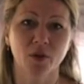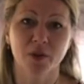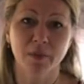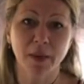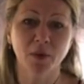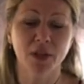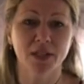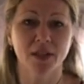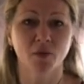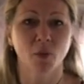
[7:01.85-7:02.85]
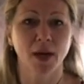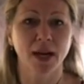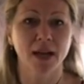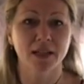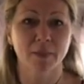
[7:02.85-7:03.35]
memories of what
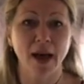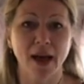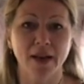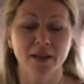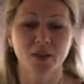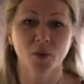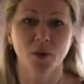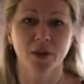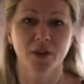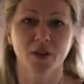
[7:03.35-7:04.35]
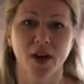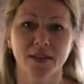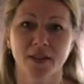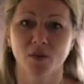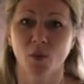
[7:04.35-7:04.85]
has passed or the
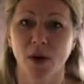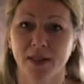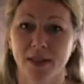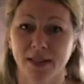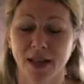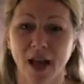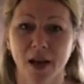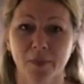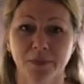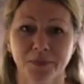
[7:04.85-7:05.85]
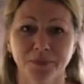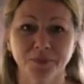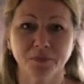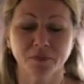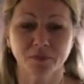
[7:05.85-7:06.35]
thoughts of what's to come,
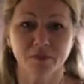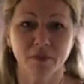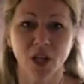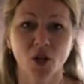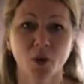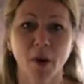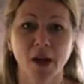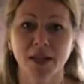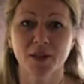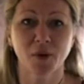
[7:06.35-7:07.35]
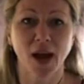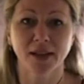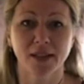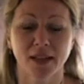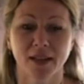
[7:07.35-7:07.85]
your body's
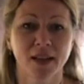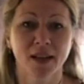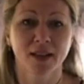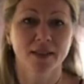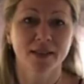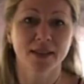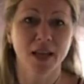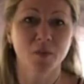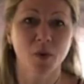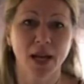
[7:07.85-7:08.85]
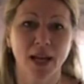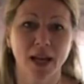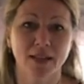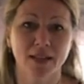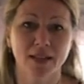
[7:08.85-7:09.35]
reacting the same way
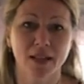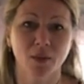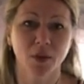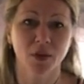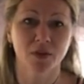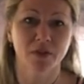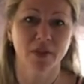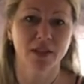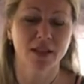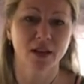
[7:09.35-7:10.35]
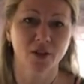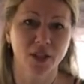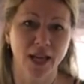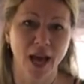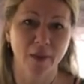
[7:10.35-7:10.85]
as it did when those events
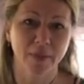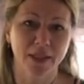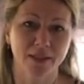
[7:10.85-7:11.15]
actually happened.